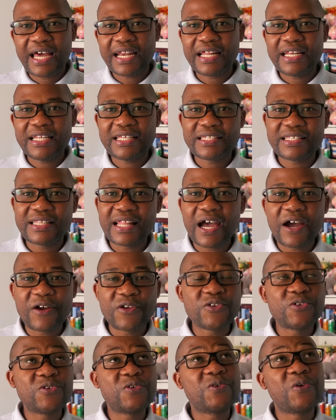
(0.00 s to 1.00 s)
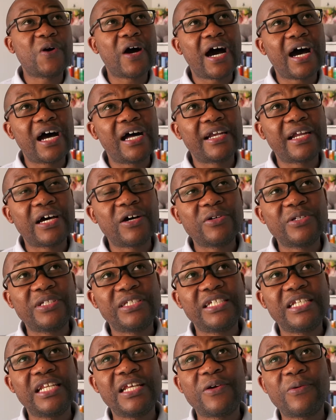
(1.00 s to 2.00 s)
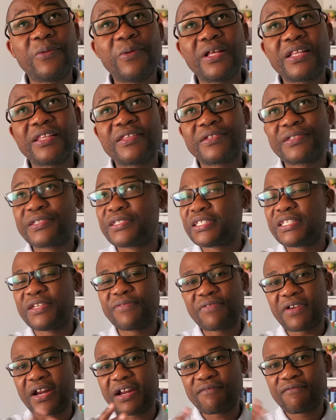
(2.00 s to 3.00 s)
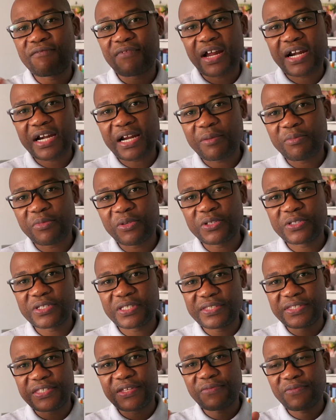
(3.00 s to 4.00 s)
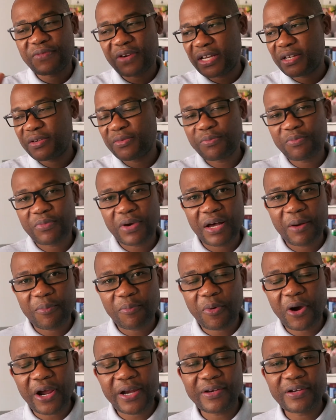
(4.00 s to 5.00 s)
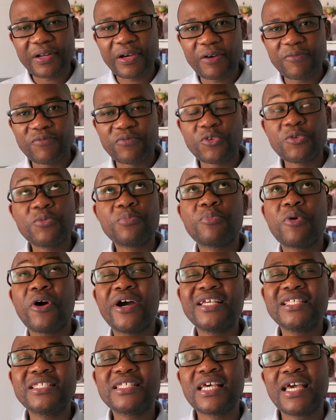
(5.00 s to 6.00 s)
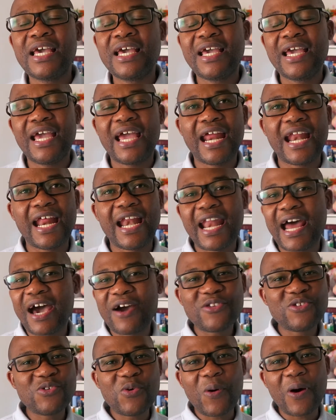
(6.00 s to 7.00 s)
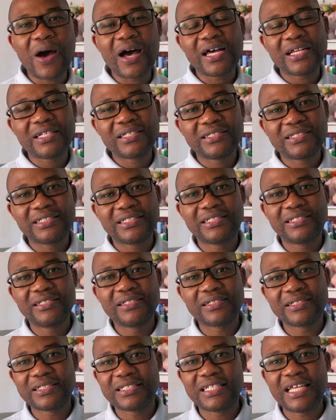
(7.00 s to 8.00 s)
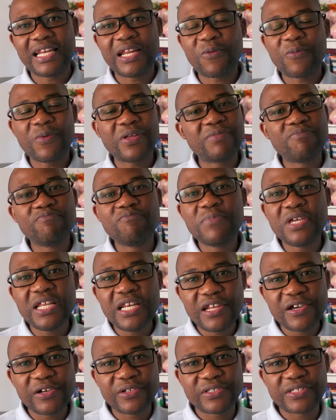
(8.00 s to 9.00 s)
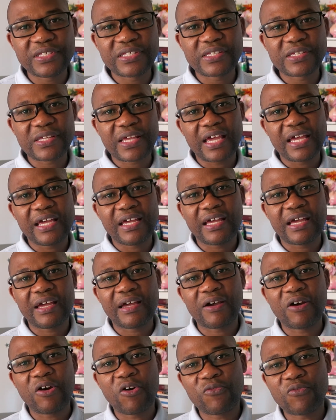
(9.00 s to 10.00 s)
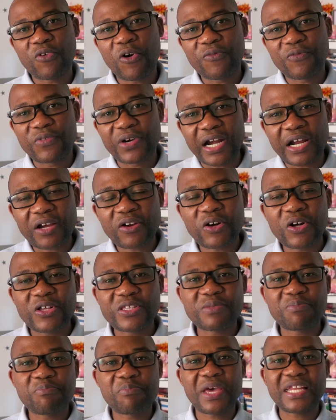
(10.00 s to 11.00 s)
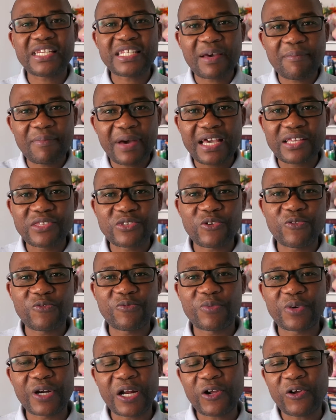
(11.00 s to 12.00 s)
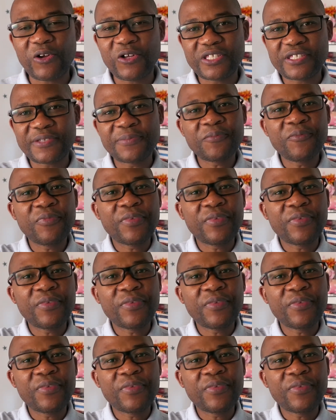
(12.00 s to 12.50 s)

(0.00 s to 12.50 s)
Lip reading: analyst, now you are now dealing with different variables, different viewpoints, and then now you are dealing with millions of records, petabytes of records,